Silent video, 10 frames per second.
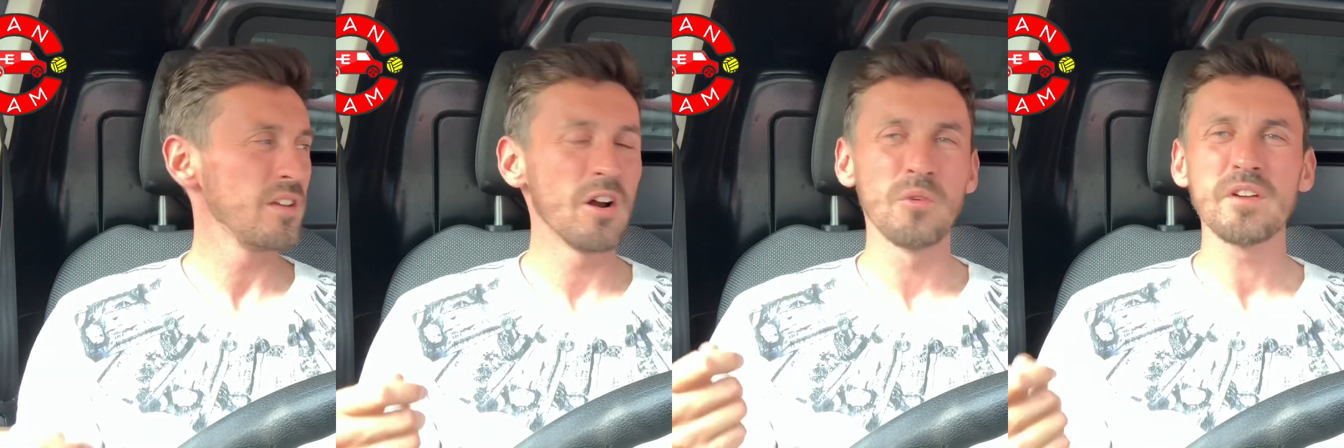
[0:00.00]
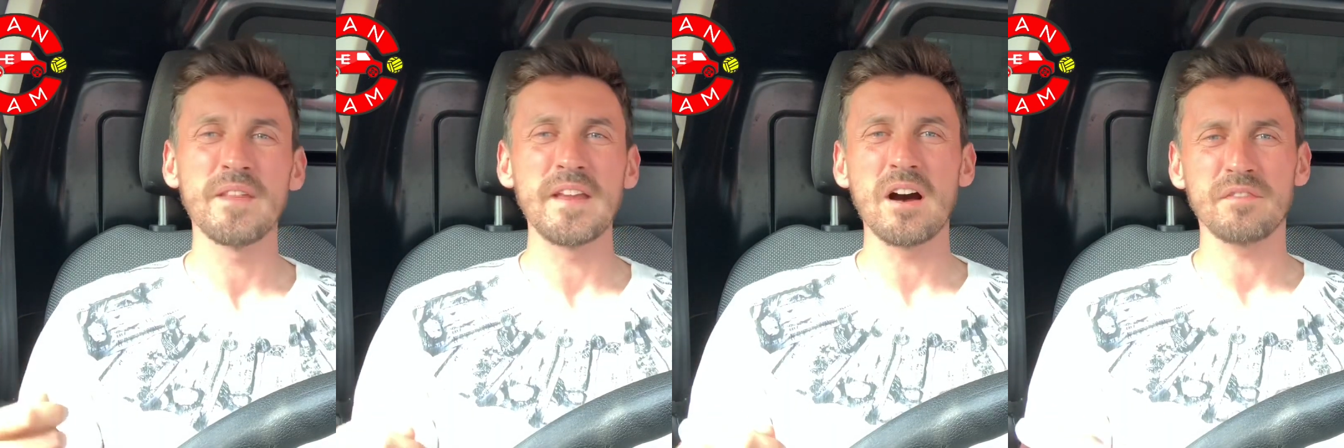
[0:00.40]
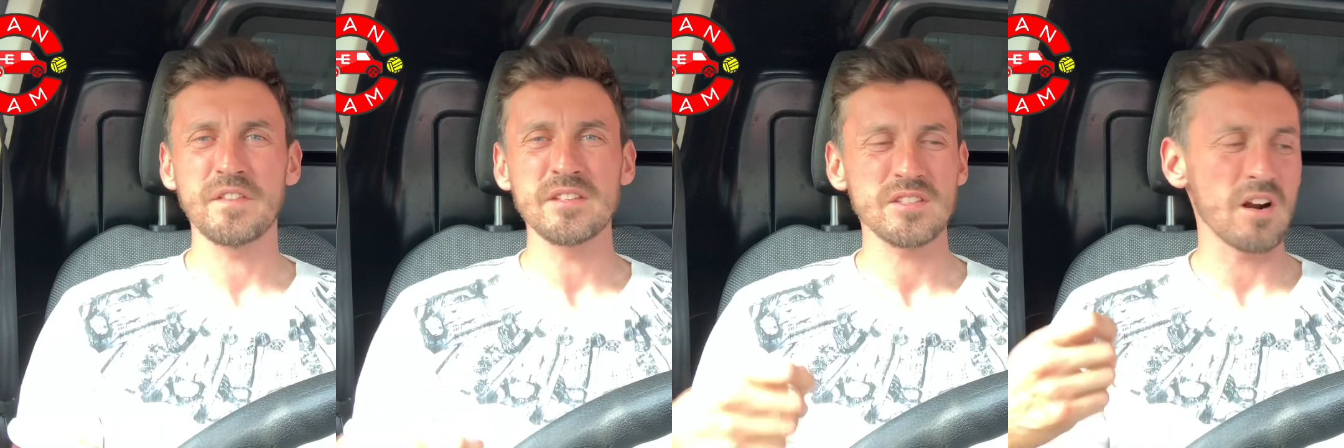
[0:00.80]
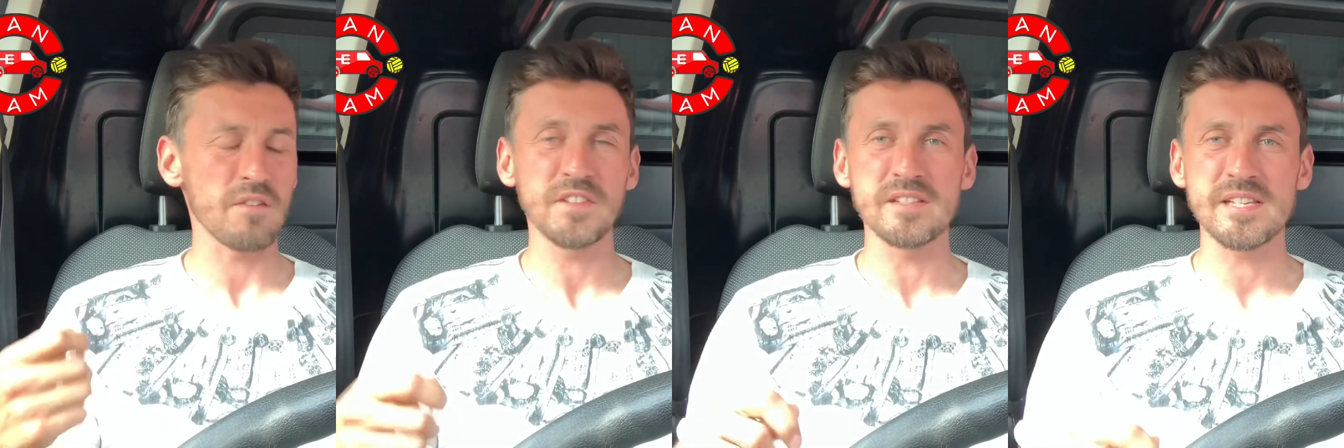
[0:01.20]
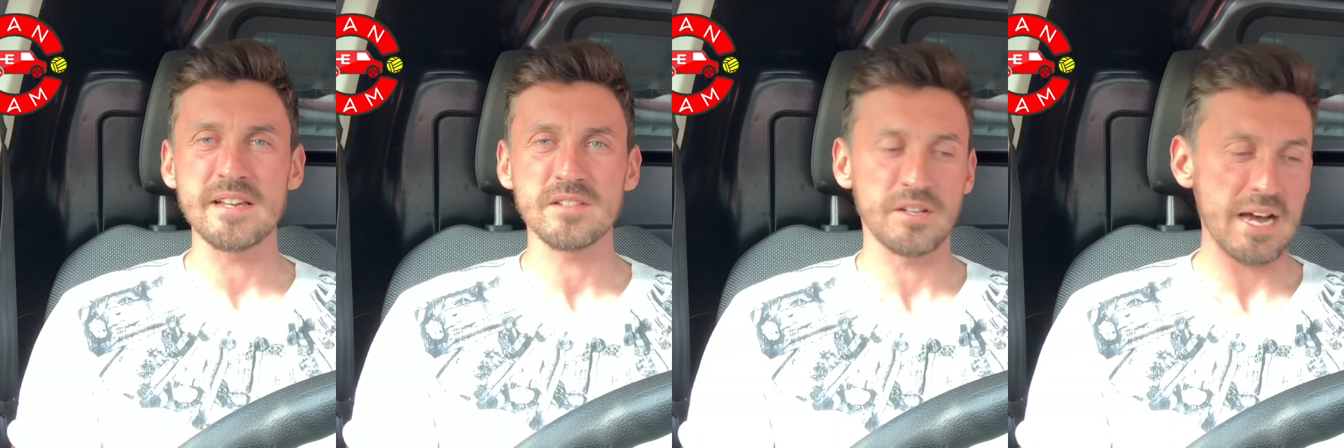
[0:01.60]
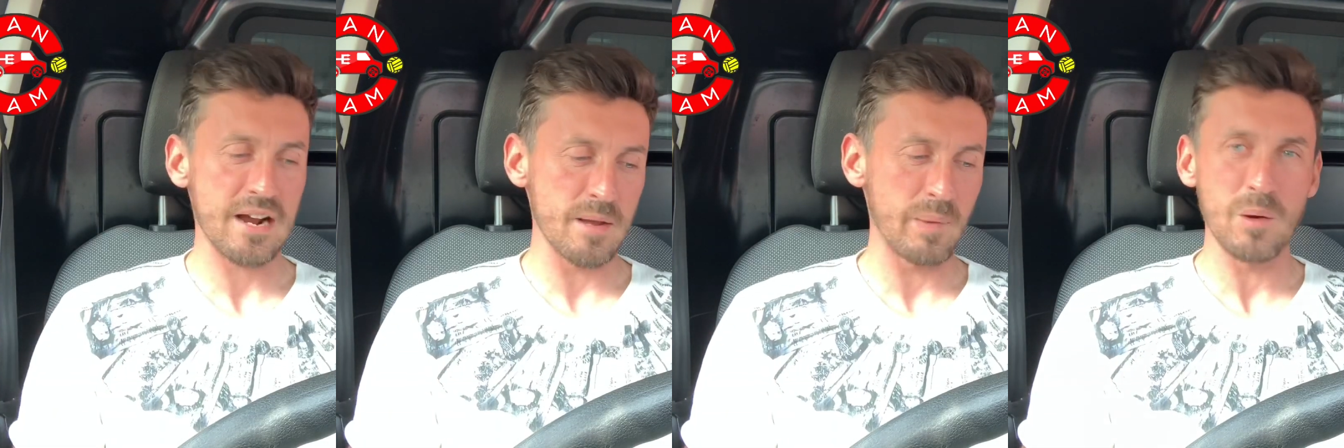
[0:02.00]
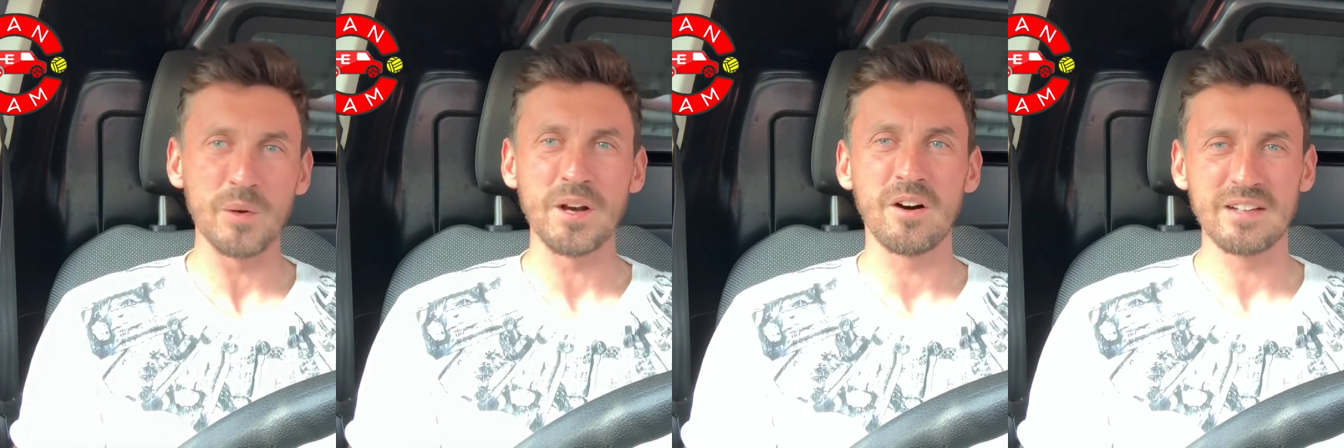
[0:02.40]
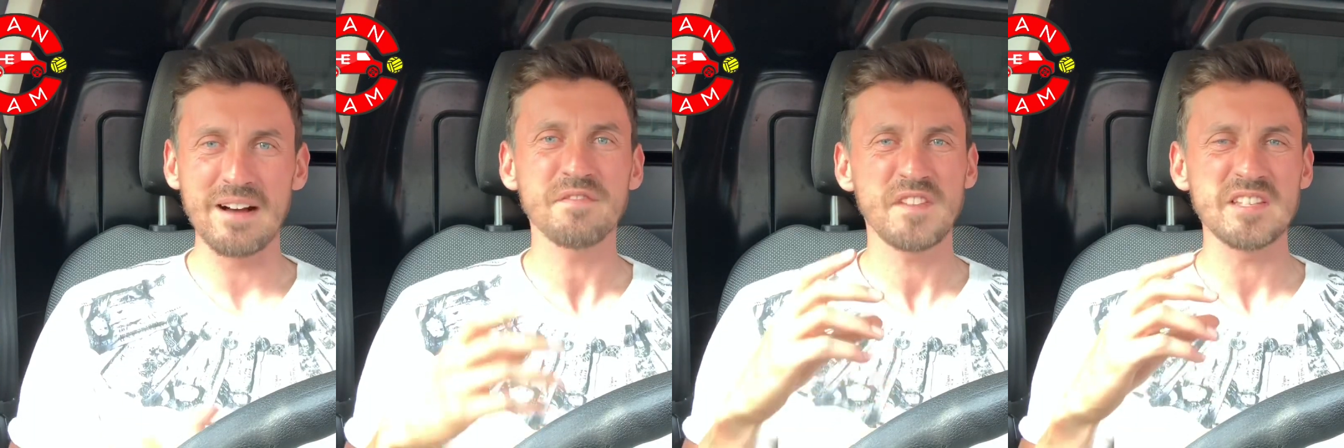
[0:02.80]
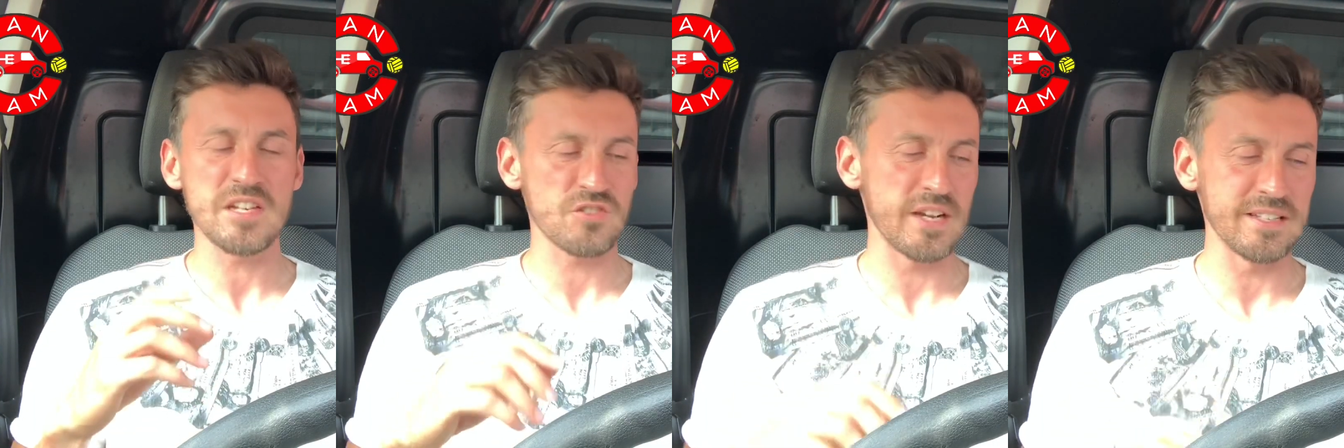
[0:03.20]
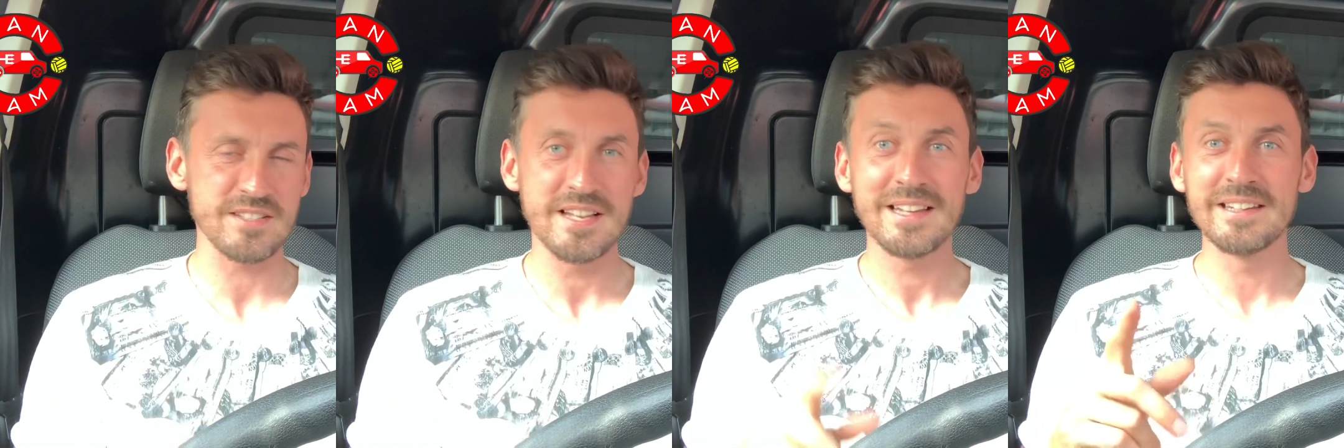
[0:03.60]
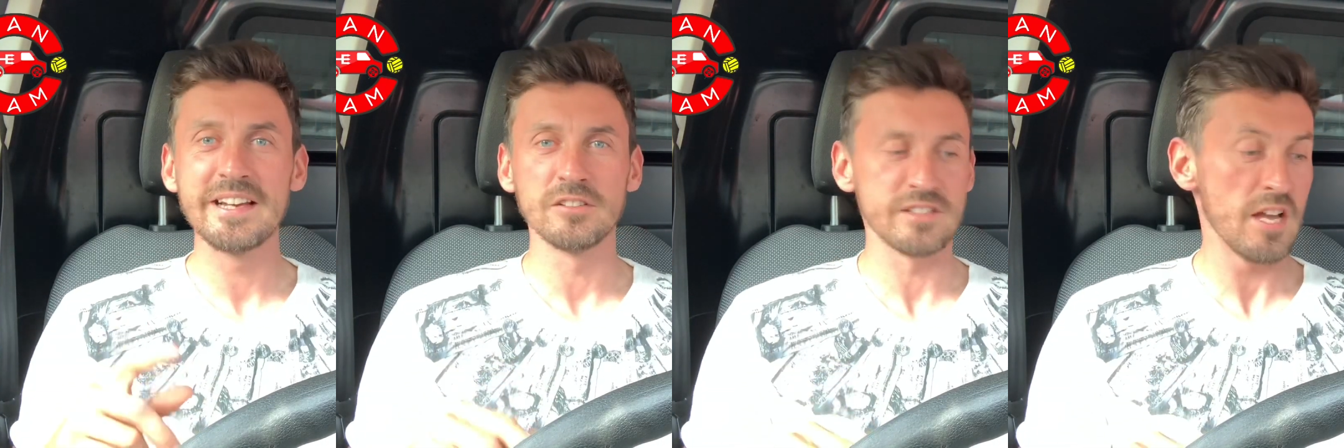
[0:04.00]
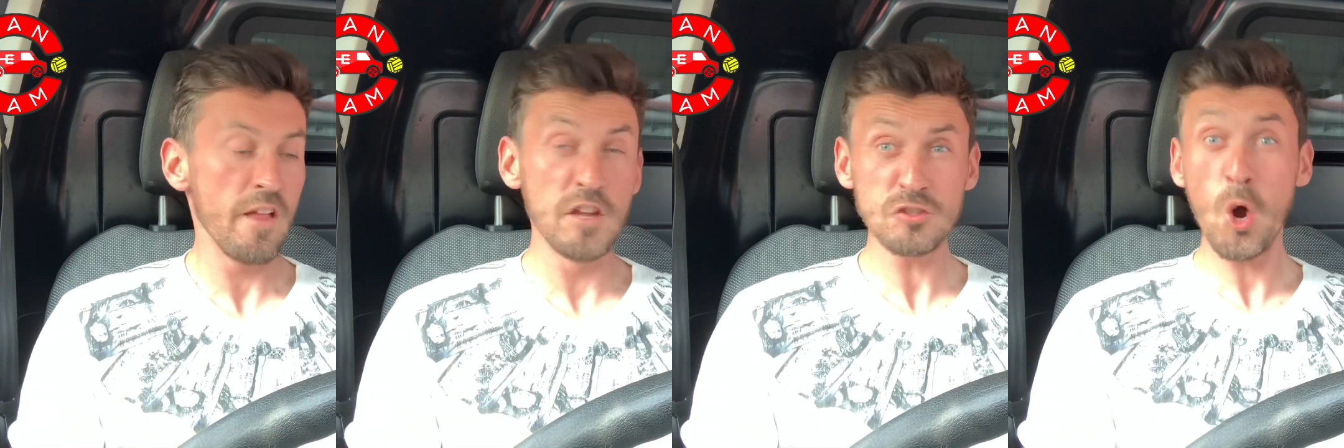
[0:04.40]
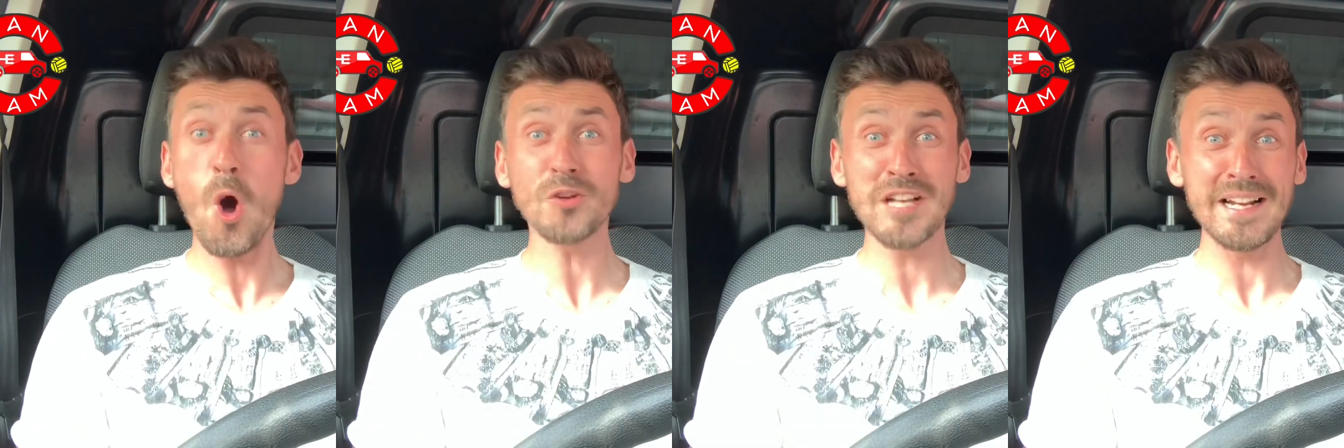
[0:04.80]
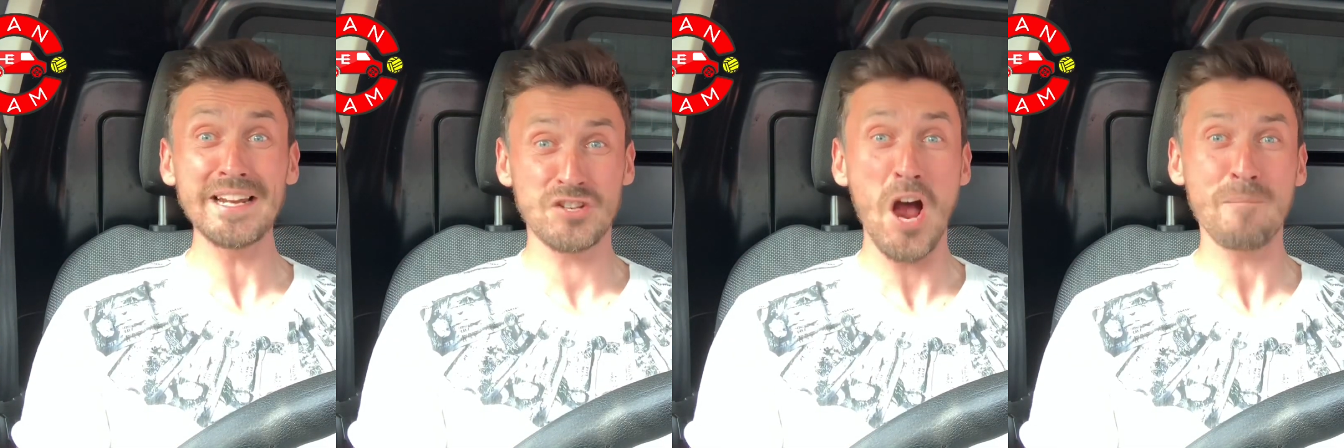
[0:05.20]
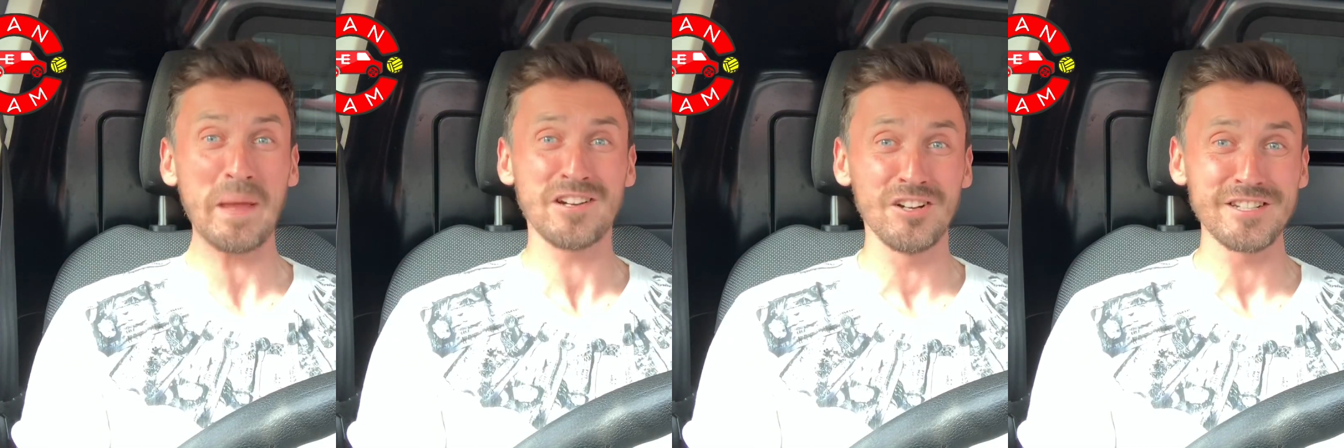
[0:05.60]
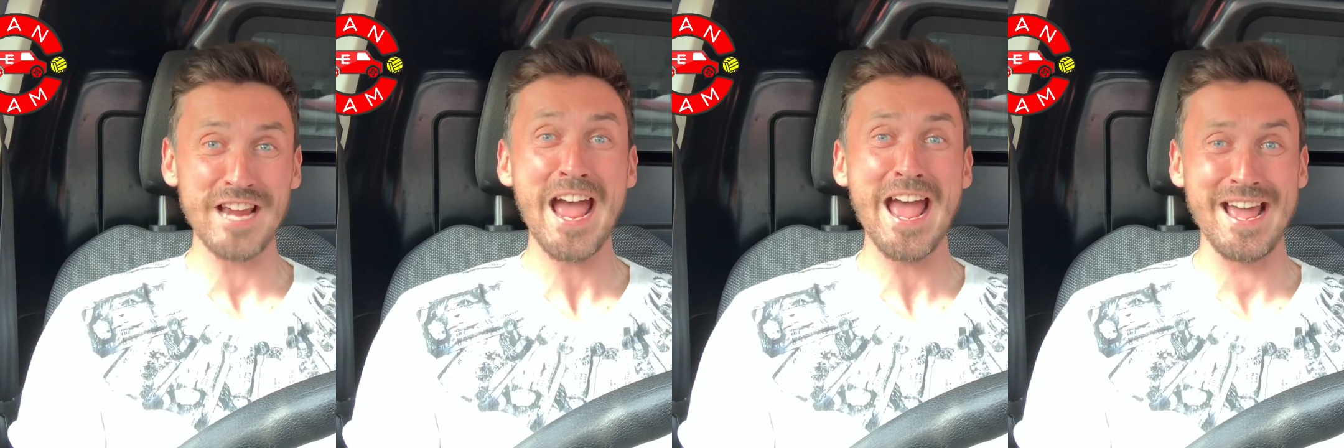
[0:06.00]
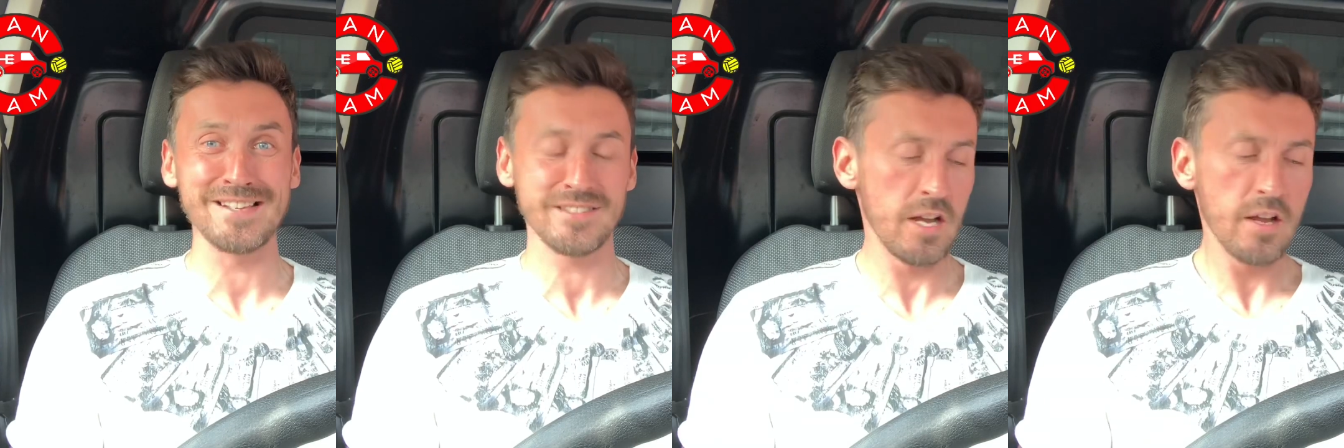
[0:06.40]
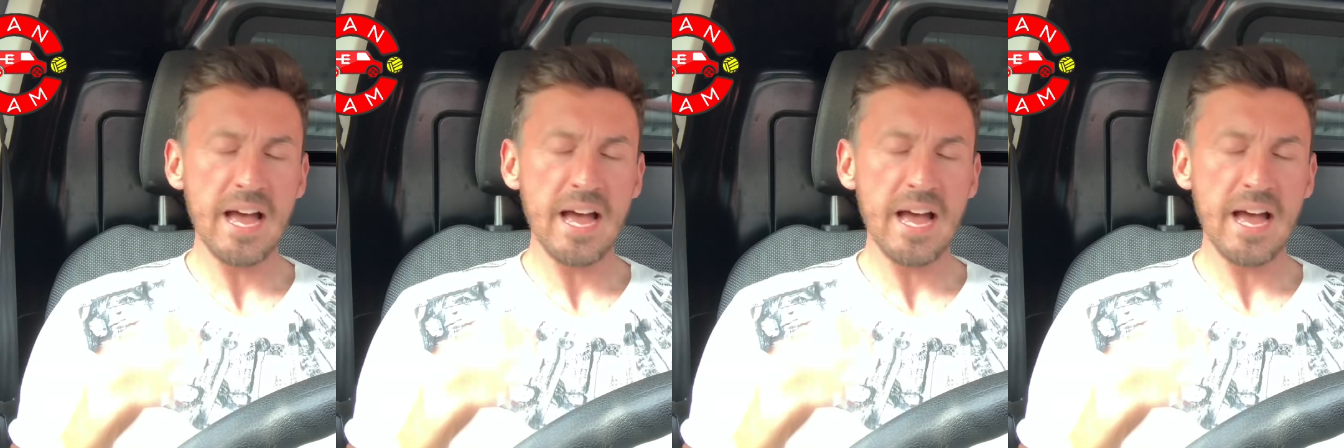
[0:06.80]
You know, they're in the office, they're off the tits on Haribo and all that, fizzy drinks, lilt, the totally tropical days.